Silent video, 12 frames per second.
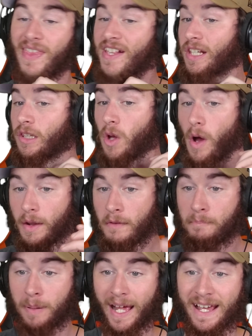there's a lot
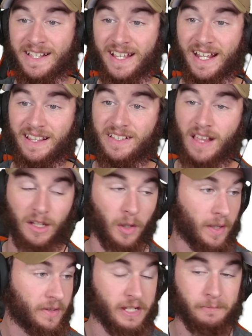of players in a
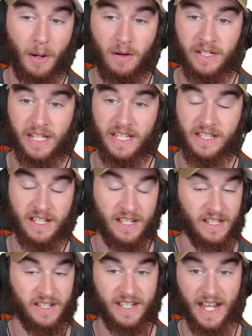lot of these box hits
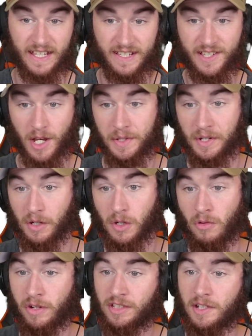sets. So you got
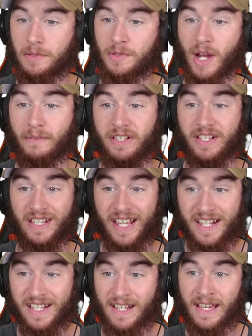Cornerstones, which have
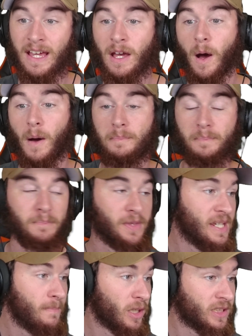6 of
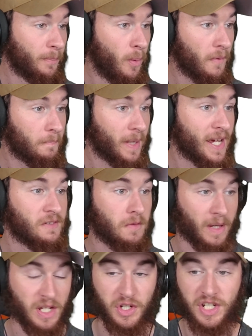the most important players
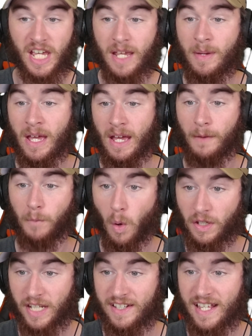from each team.
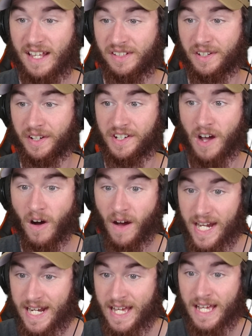Vortex has
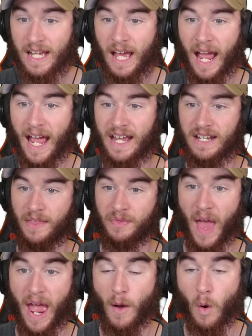9, and
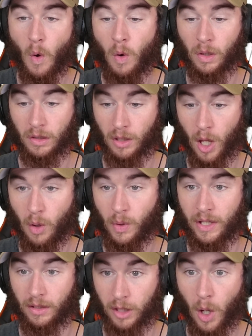they're all
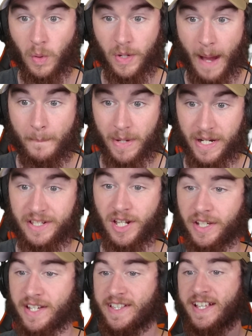low numbered. So
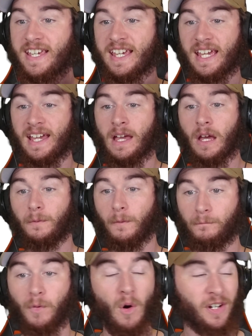you can see here for
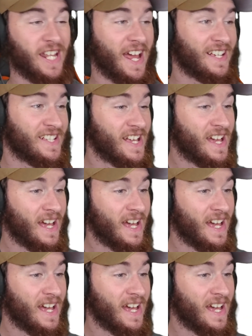Vortex,